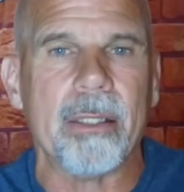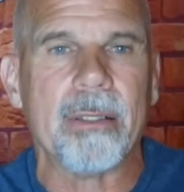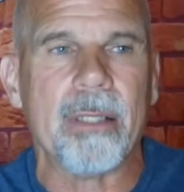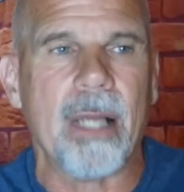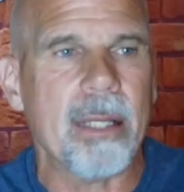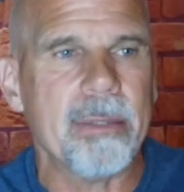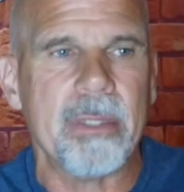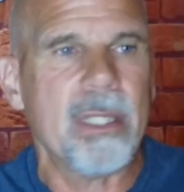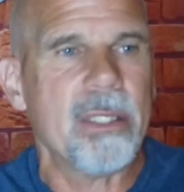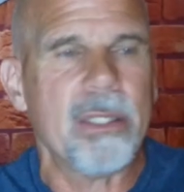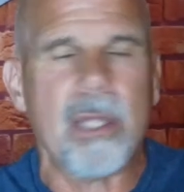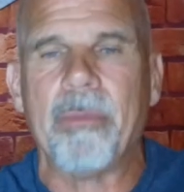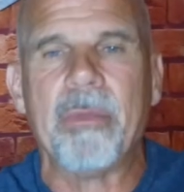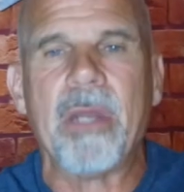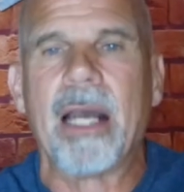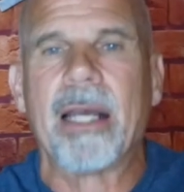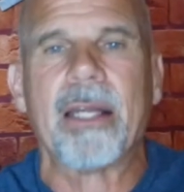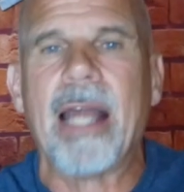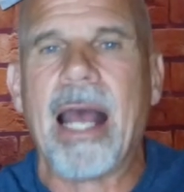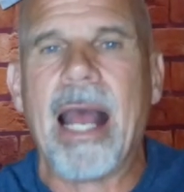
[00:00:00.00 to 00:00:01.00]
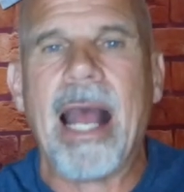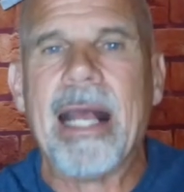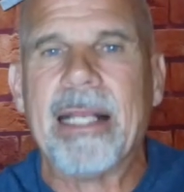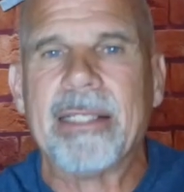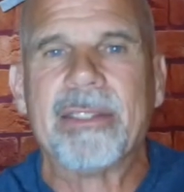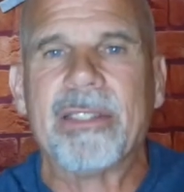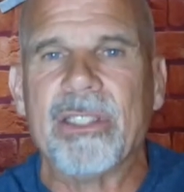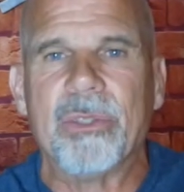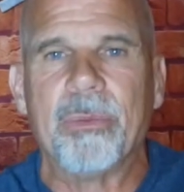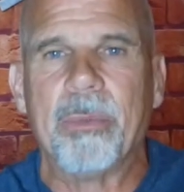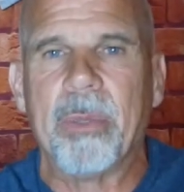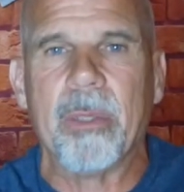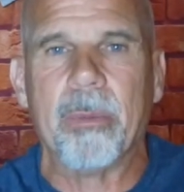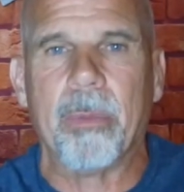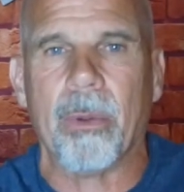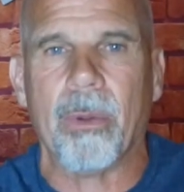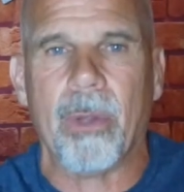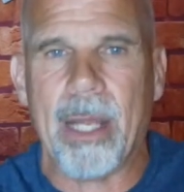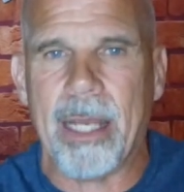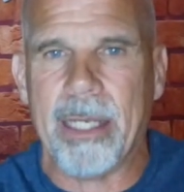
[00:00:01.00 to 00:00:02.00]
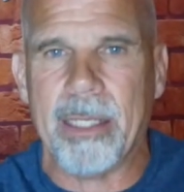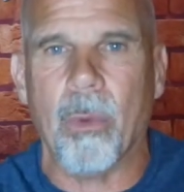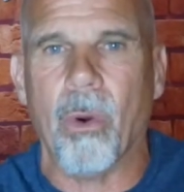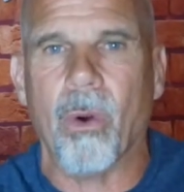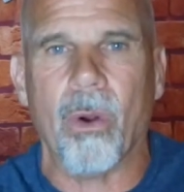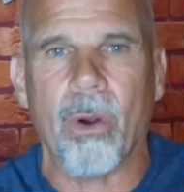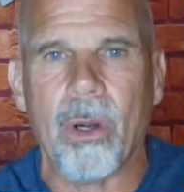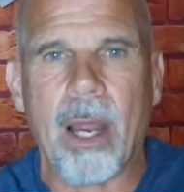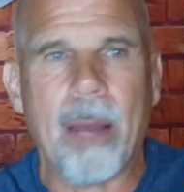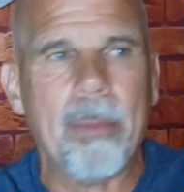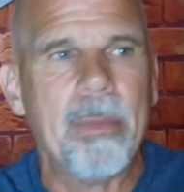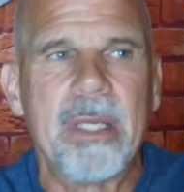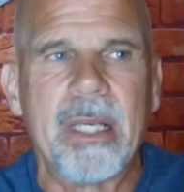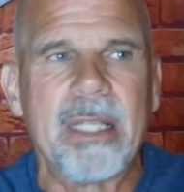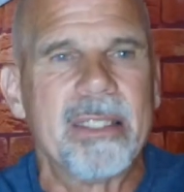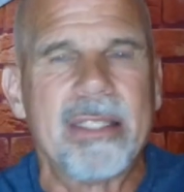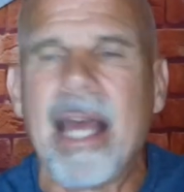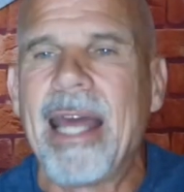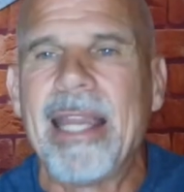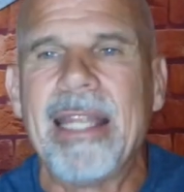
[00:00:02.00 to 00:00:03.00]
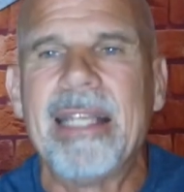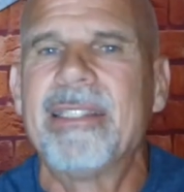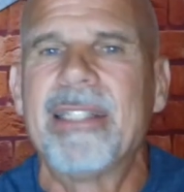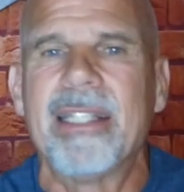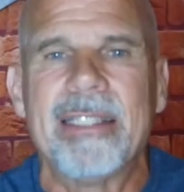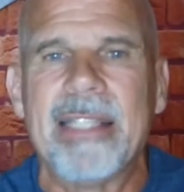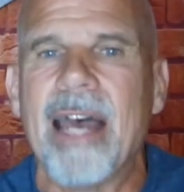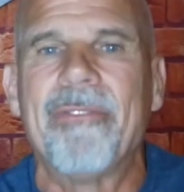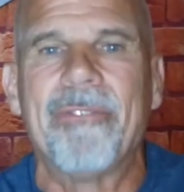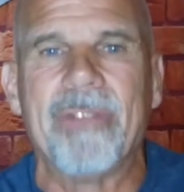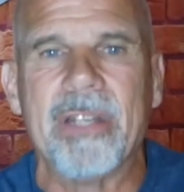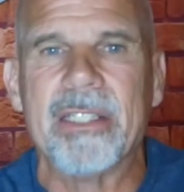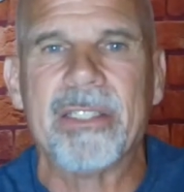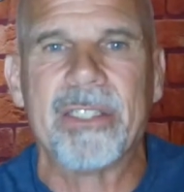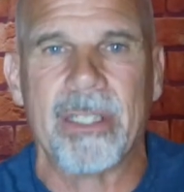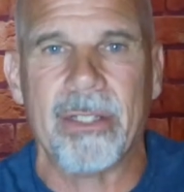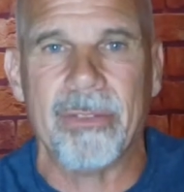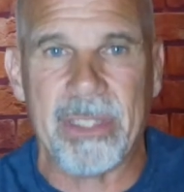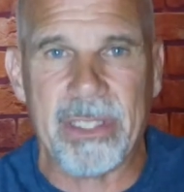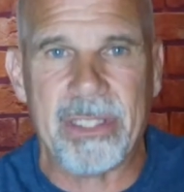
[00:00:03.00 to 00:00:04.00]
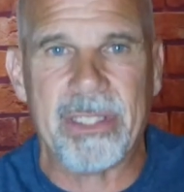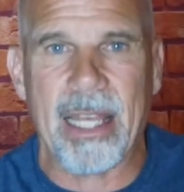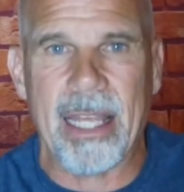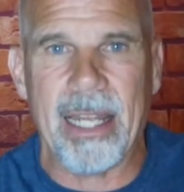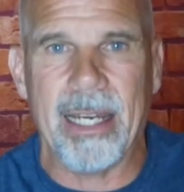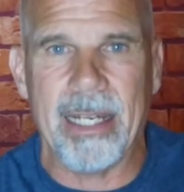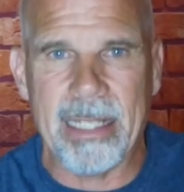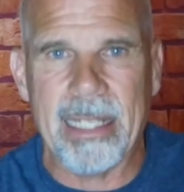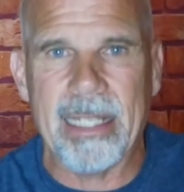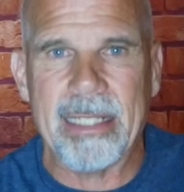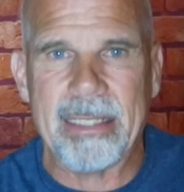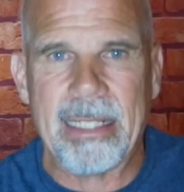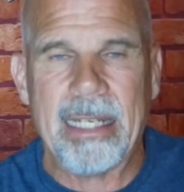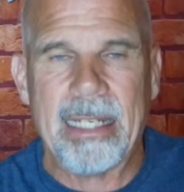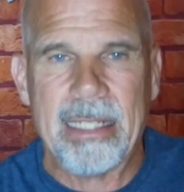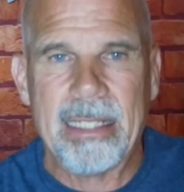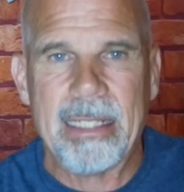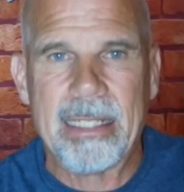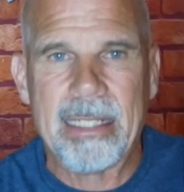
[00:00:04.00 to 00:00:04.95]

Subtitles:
I'm not going to ask these people anymore. I mean, because that is the definition of insanity, isn't it?